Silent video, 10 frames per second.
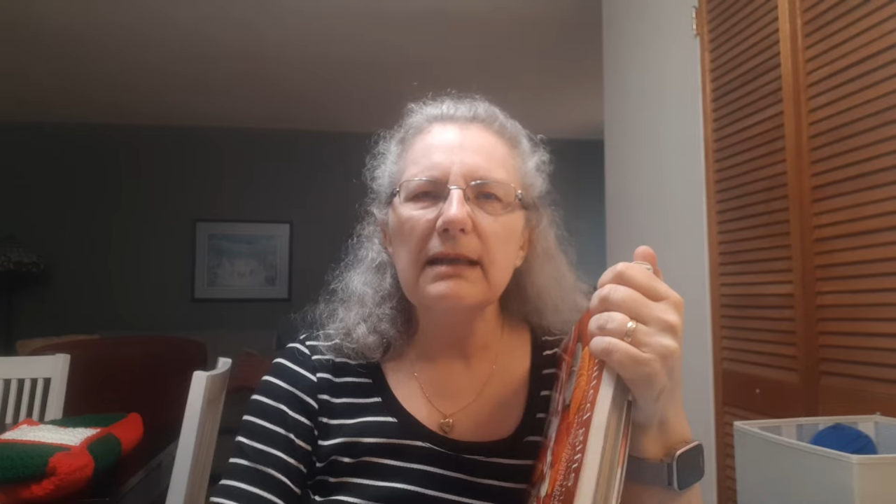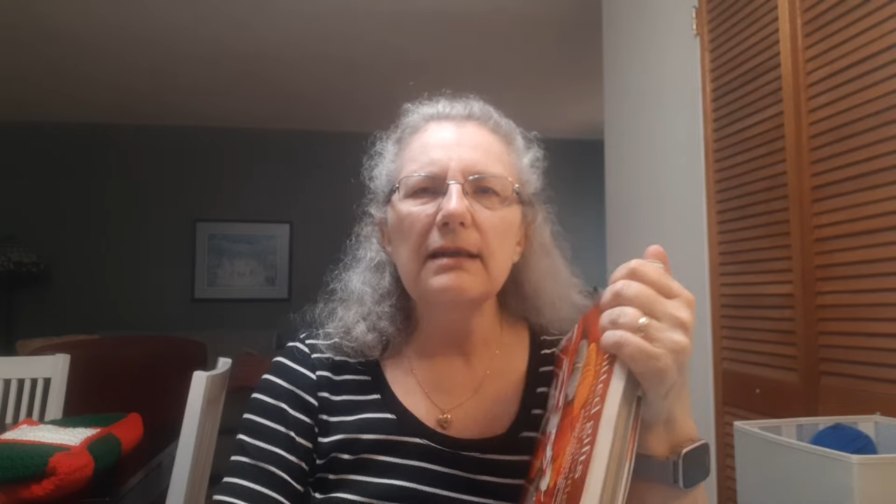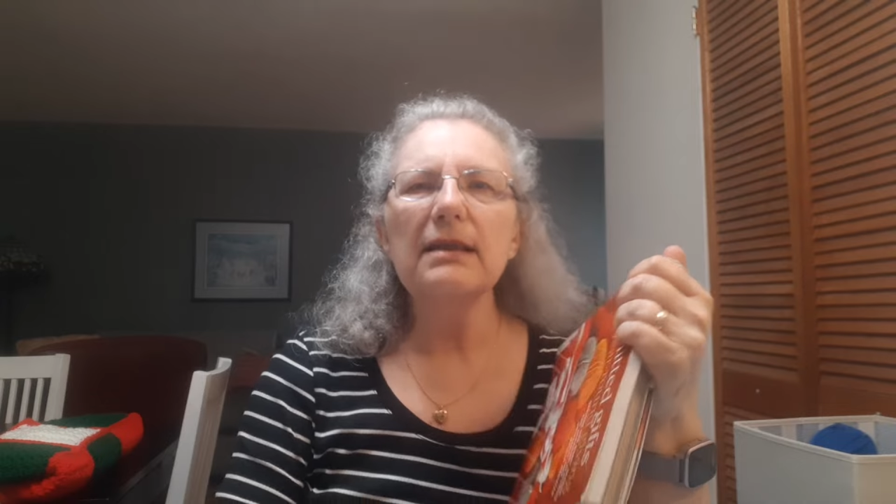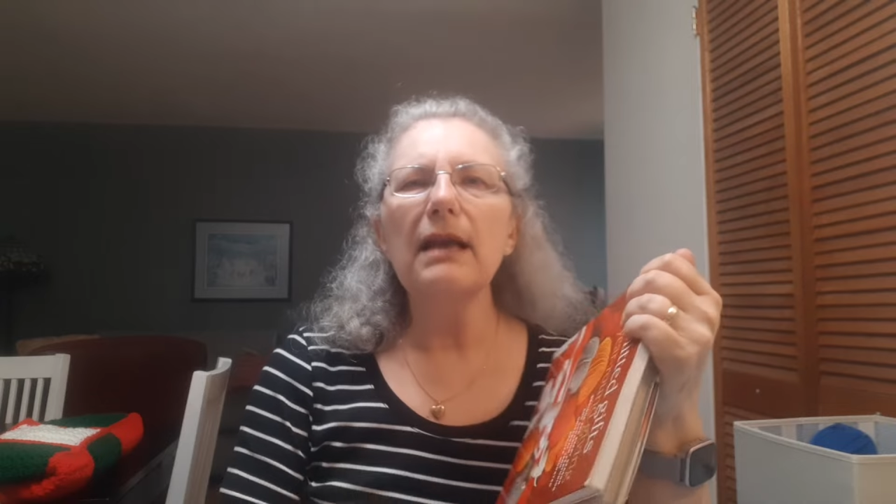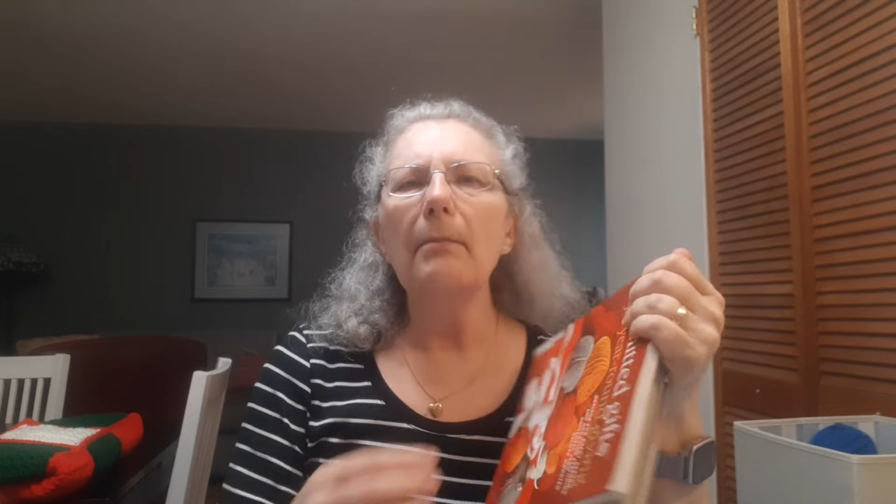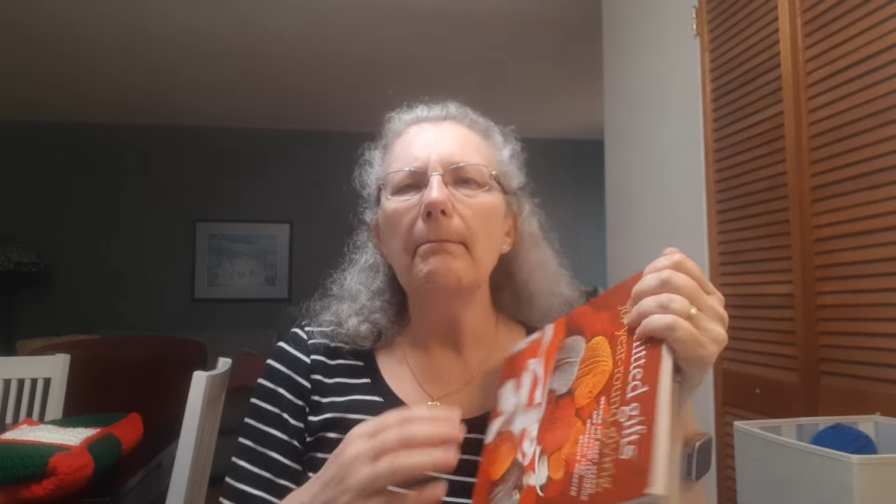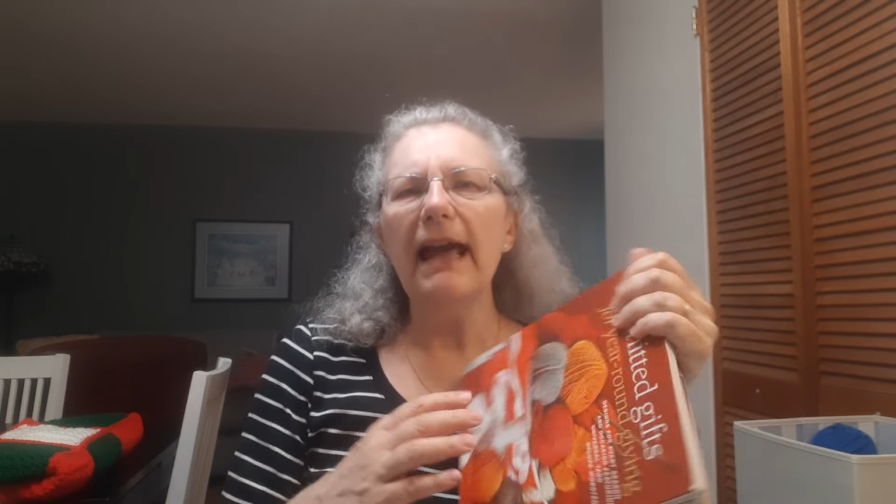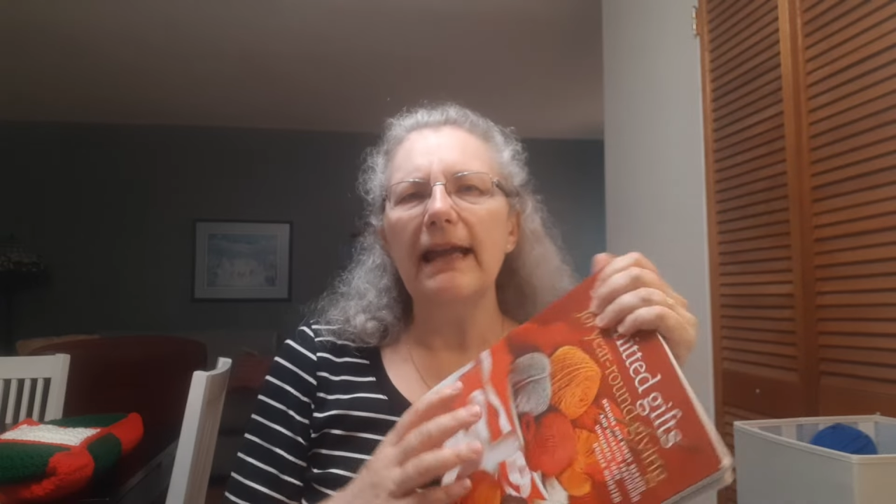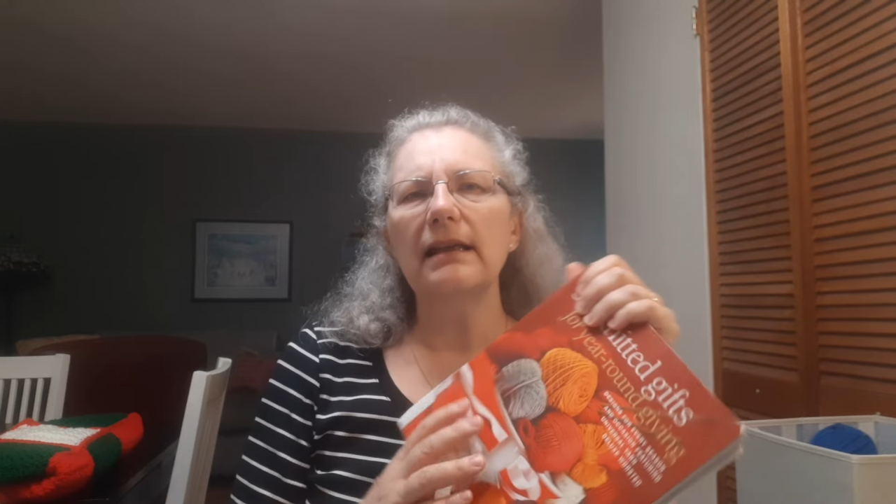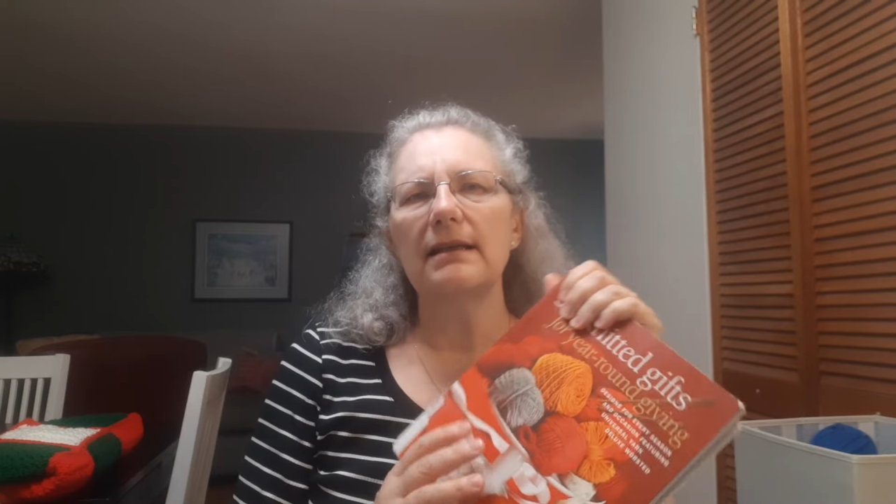and some
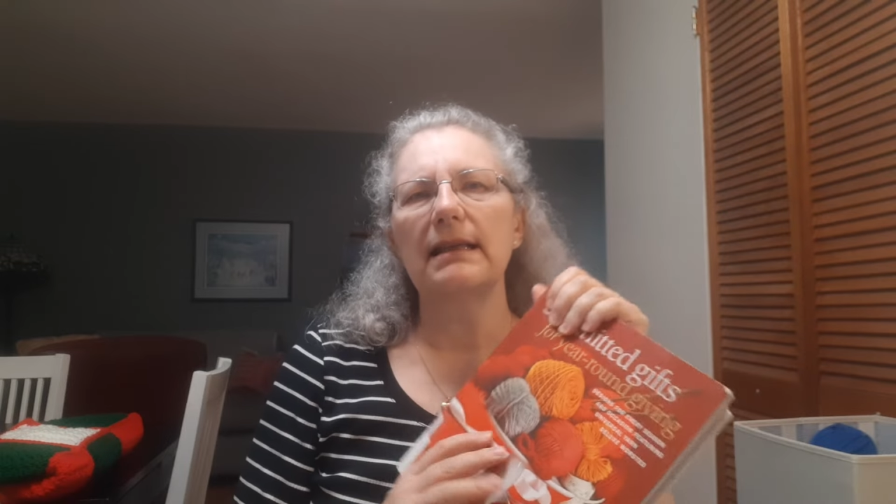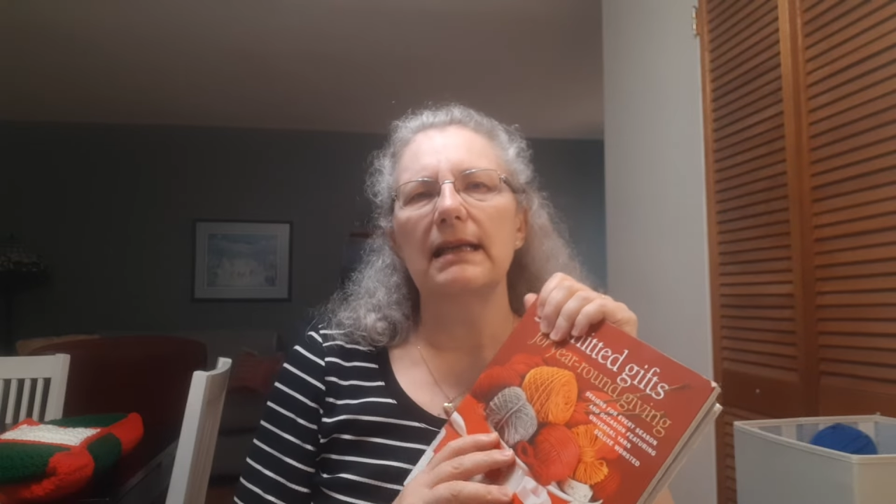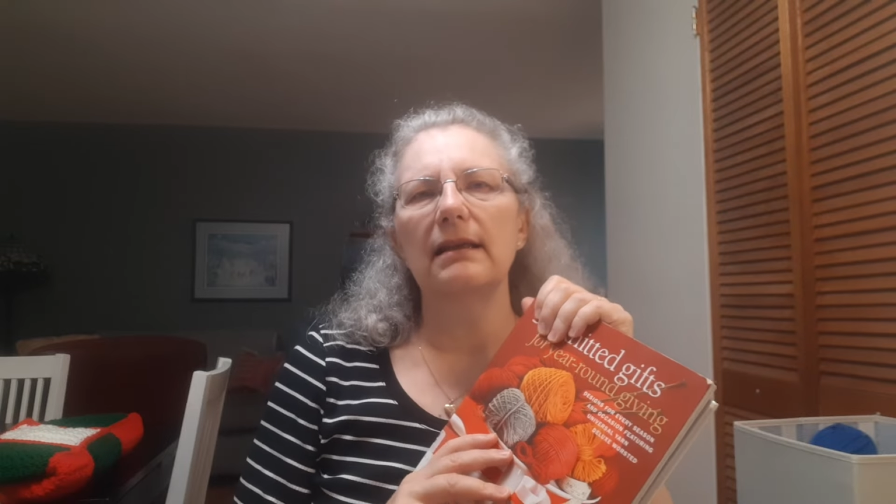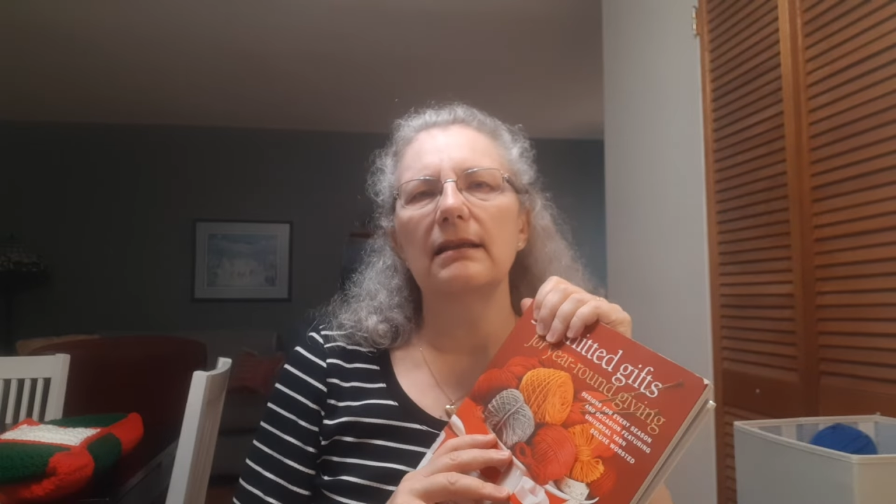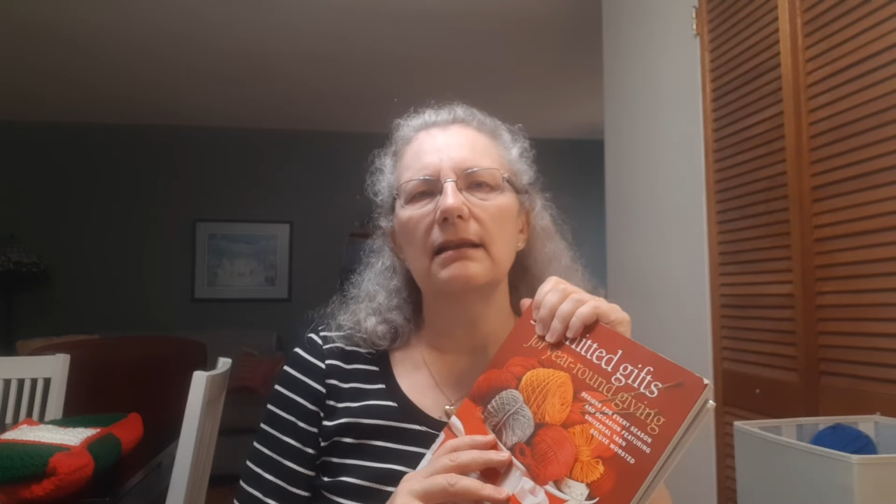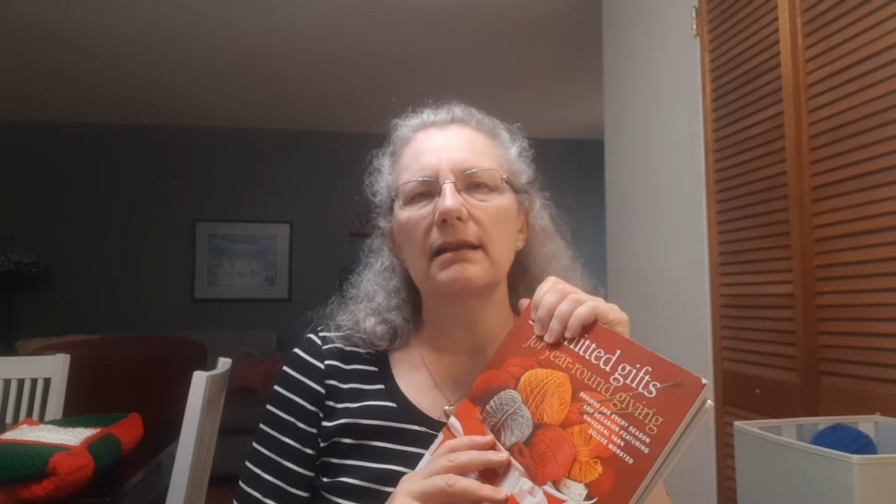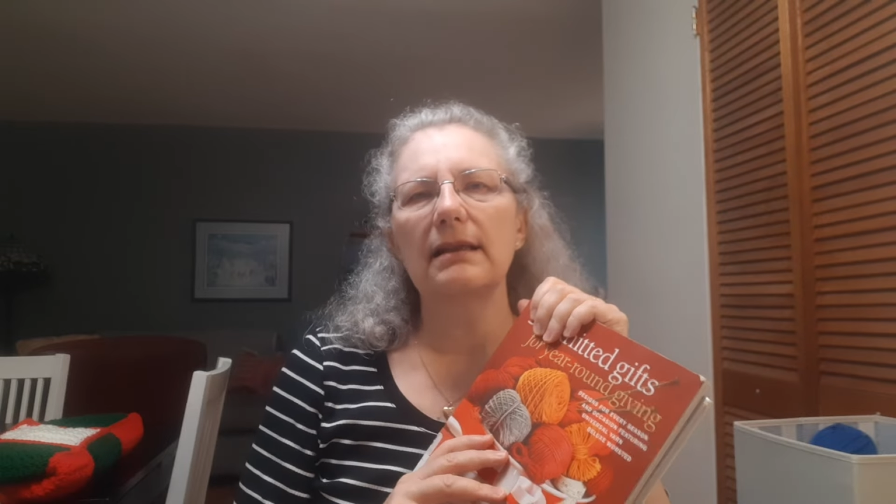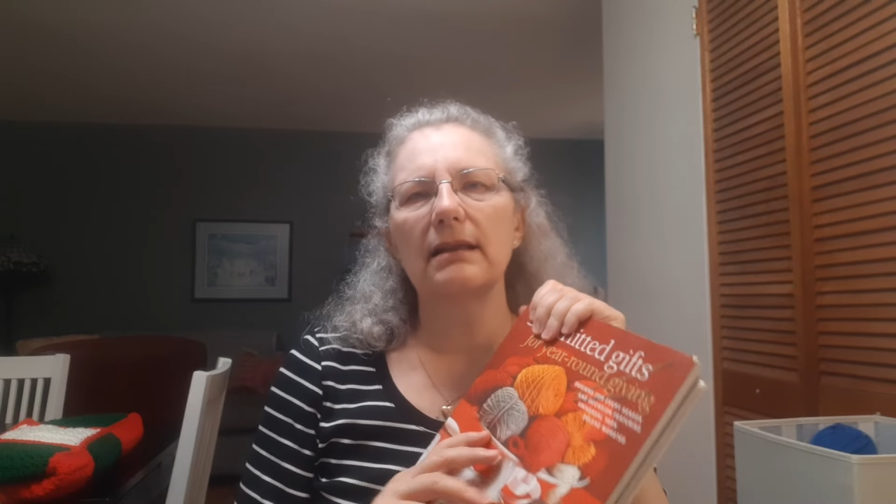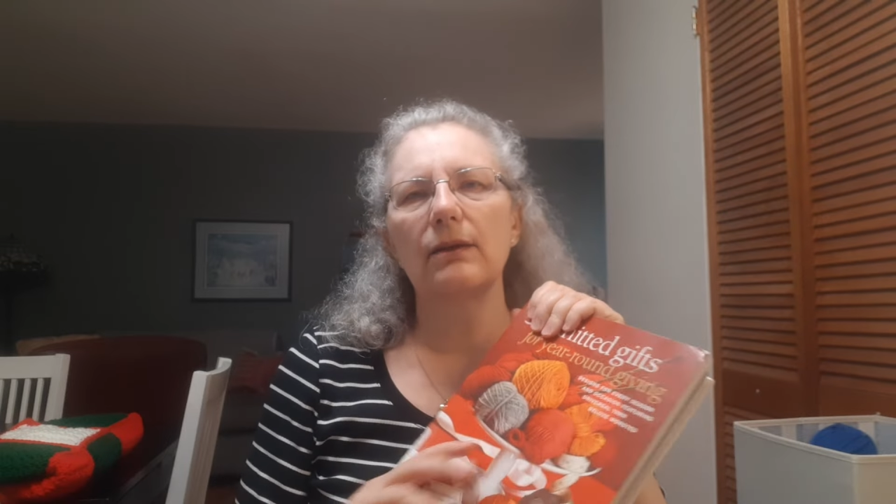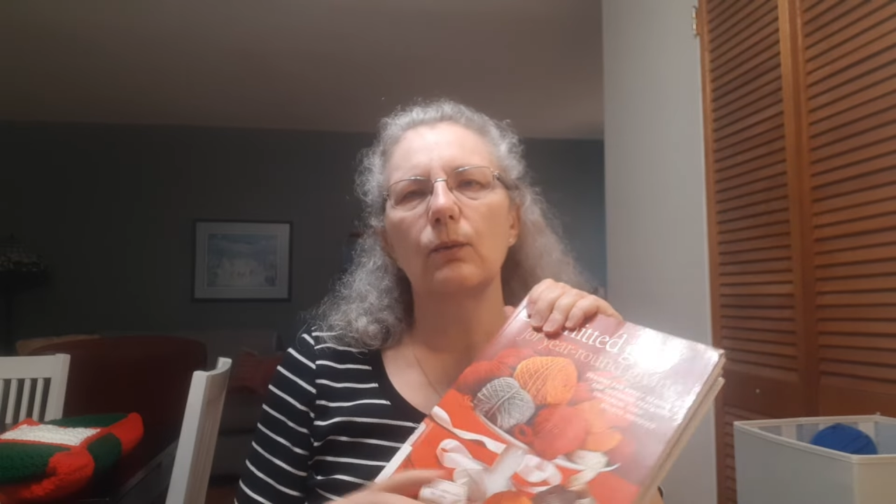
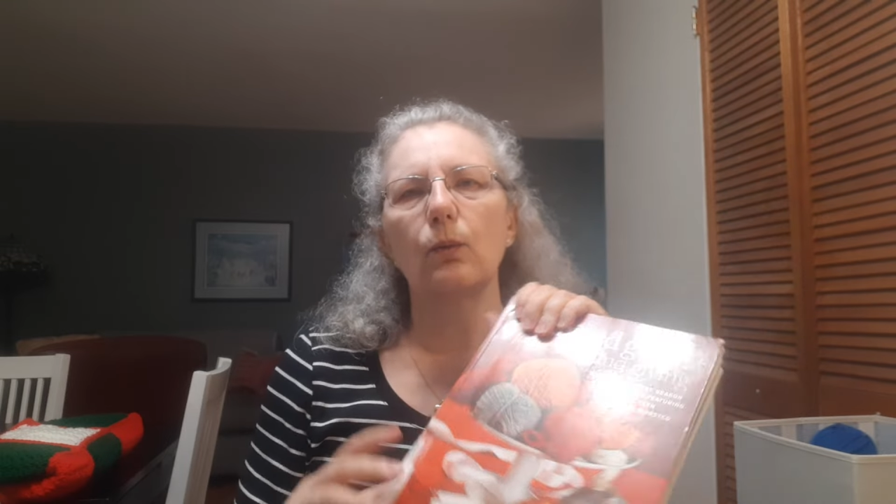magazines